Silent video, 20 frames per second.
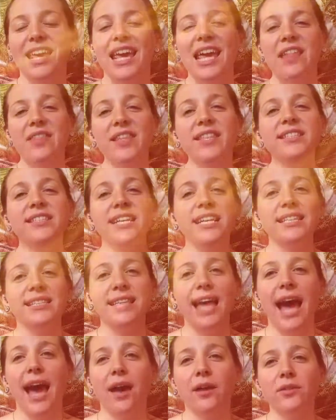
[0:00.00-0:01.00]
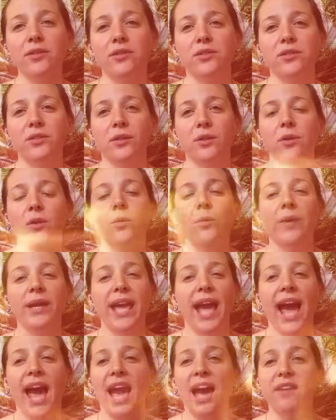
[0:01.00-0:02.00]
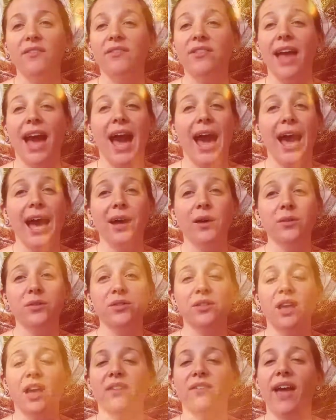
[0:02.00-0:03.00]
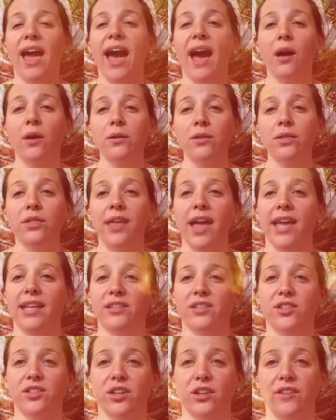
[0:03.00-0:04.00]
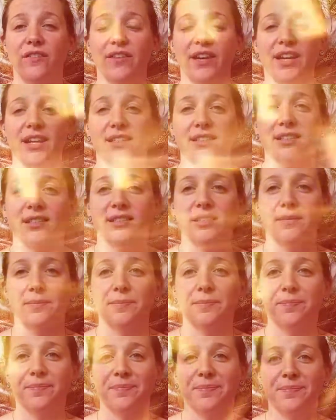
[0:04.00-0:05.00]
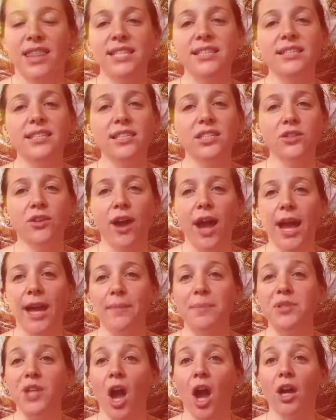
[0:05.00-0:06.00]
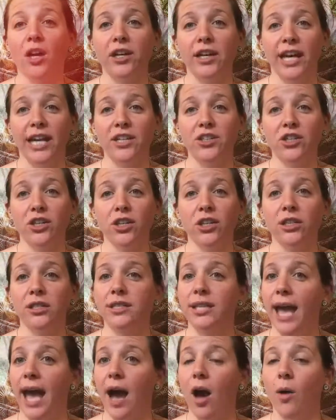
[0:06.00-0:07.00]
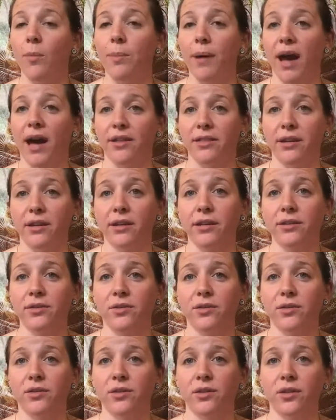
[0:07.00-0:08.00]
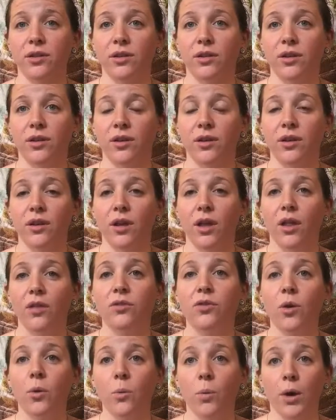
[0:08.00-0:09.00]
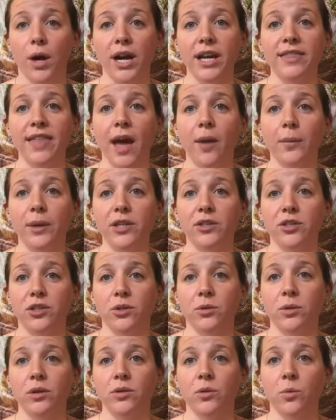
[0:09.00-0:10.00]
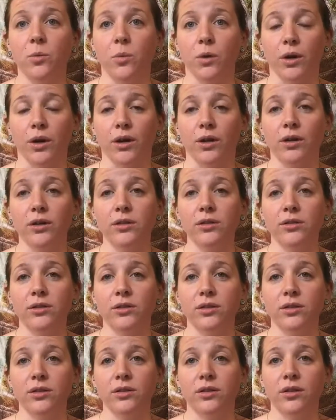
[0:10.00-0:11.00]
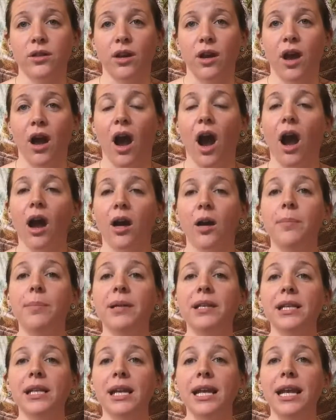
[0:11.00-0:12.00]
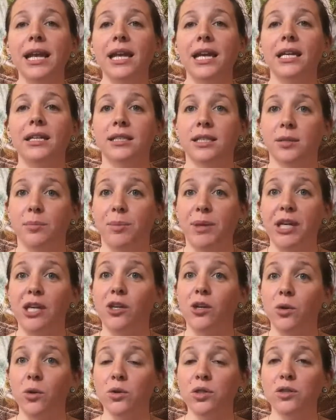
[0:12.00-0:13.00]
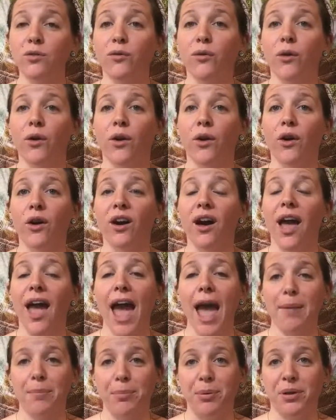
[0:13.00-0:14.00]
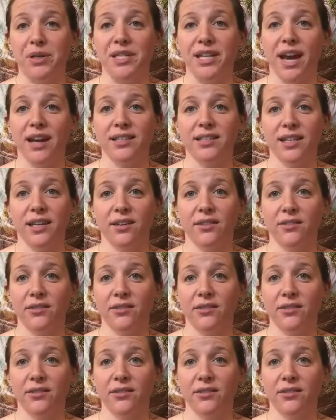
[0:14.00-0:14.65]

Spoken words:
In the 6th house, we have the house of health and service. This describes our nature to help others, the work that we do in the world, our ability to be useful and productive.